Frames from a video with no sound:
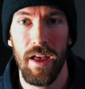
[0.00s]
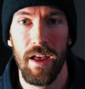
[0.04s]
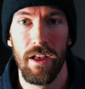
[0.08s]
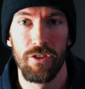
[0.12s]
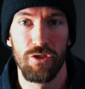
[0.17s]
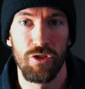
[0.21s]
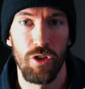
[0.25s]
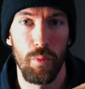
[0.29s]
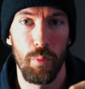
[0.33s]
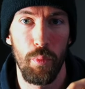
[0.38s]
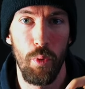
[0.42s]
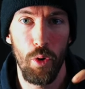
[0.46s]

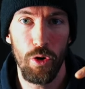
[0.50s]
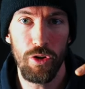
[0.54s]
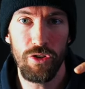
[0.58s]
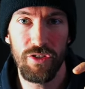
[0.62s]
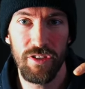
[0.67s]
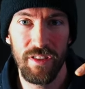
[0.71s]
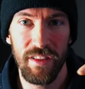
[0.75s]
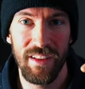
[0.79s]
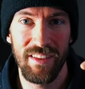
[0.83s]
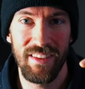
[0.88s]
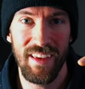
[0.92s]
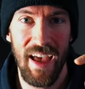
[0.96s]
So the
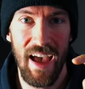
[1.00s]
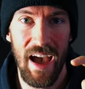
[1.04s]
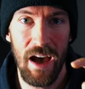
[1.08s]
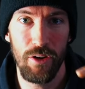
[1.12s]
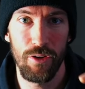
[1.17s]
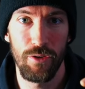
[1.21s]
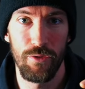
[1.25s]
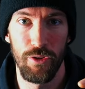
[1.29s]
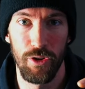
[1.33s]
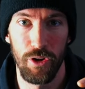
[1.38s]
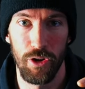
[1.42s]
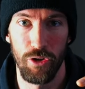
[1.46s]
portion that's out
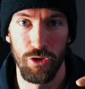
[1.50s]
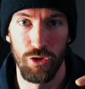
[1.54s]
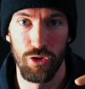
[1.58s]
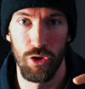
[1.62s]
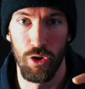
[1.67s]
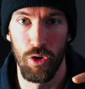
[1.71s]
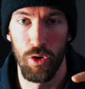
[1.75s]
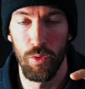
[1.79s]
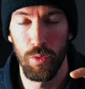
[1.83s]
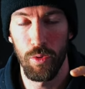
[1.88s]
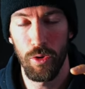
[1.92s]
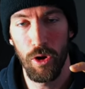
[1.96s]
of your
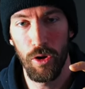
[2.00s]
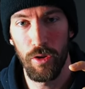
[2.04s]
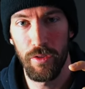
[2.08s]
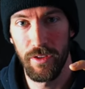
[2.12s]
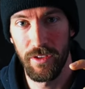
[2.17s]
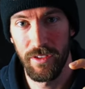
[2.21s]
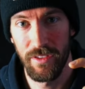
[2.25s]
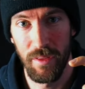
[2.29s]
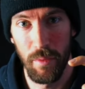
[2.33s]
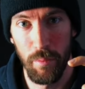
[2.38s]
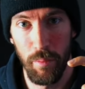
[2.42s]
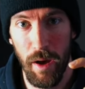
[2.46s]
control, we'll call
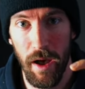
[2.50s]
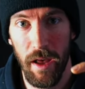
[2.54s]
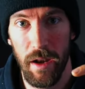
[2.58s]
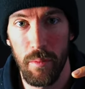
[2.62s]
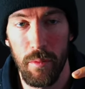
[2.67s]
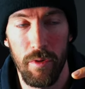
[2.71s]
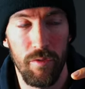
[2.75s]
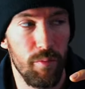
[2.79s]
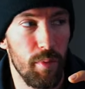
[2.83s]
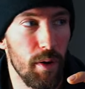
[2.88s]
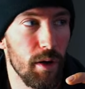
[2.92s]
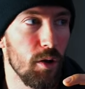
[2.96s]
this the bottom
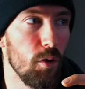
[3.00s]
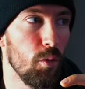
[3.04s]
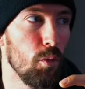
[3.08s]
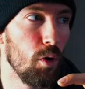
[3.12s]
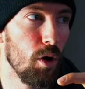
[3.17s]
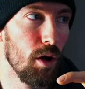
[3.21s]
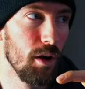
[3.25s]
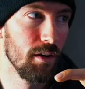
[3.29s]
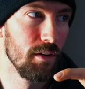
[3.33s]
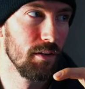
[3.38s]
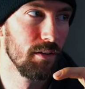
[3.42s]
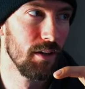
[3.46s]
of bucket
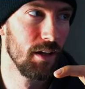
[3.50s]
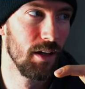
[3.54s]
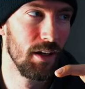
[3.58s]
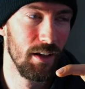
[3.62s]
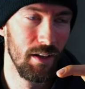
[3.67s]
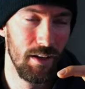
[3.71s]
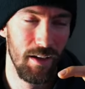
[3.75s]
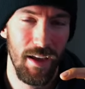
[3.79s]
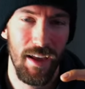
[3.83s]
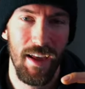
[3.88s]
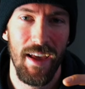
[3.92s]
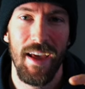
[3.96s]
one,
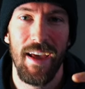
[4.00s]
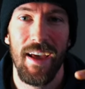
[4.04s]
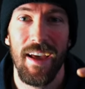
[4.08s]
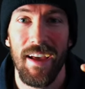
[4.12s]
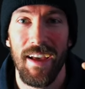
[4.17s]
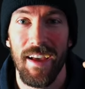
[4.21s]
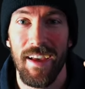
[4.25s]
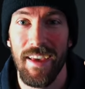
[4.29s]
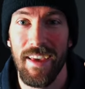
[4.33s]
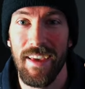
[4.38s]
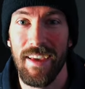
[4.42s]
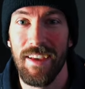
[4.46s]

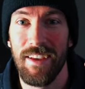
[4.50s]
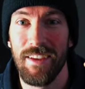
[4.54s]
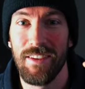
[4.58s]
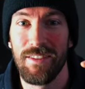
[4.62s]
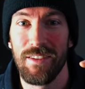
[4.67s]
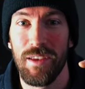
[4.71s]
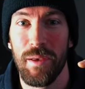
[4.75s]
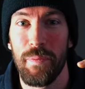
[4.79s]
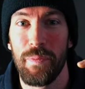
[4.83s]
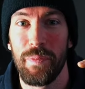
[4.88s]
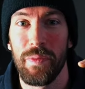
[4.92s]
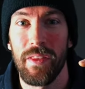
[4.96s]

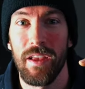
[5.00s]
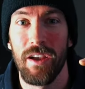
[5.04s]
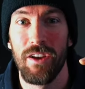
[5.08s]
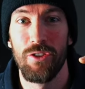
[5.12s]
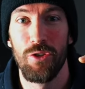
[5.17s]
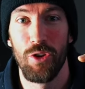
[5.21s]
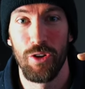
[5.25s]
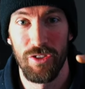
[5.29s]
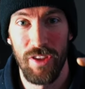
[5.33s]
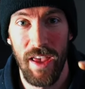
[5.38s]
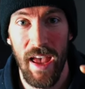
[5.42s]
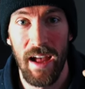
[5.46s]
is
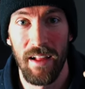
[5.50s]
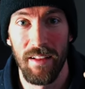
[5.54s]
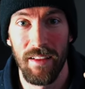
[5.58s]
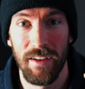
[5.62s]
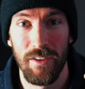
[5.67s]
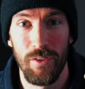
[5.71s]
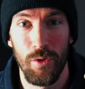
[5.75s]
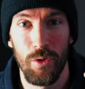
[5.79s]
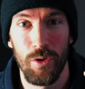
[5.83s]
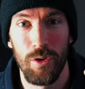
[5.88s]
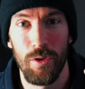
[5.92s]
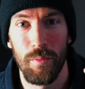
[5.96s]
your talent,
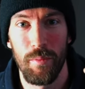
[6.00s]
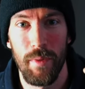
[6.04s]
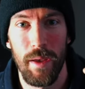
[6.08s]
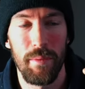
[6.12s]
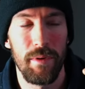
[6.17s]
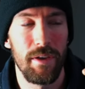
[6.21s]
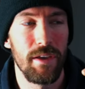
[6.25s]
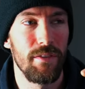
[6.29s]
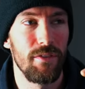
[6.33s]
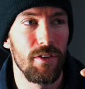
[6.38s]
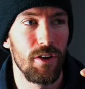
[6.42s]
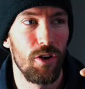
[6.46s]
or maybe
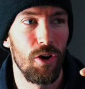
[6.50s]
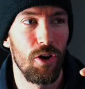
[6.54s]
even